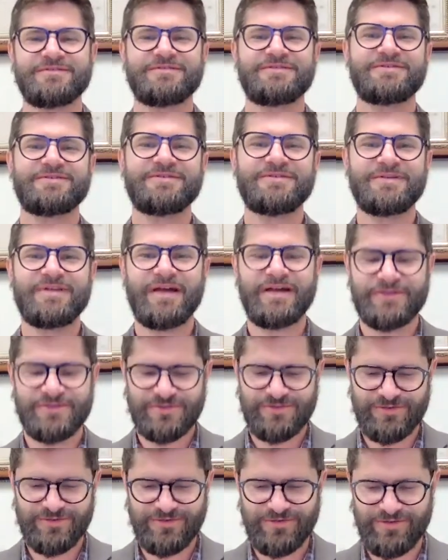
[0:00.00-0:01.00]
little
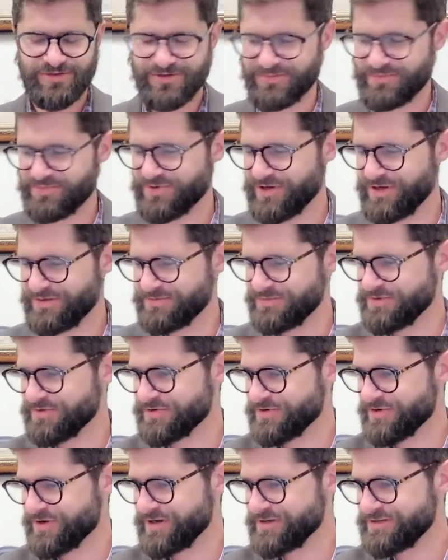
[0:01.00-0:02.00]
lecture on the problem of the
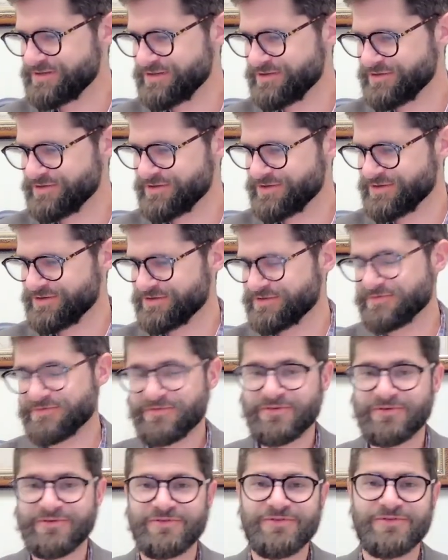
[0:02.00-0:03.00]
criterion on the
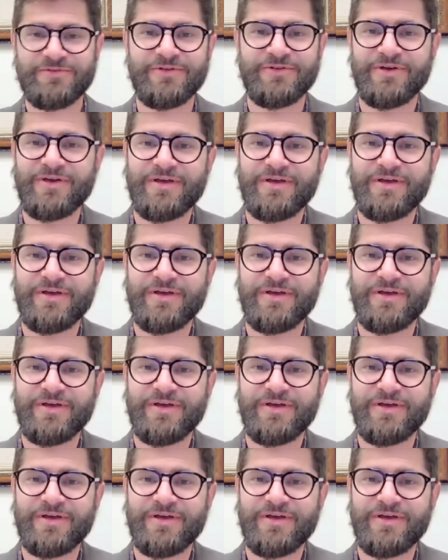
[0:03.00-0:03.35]
first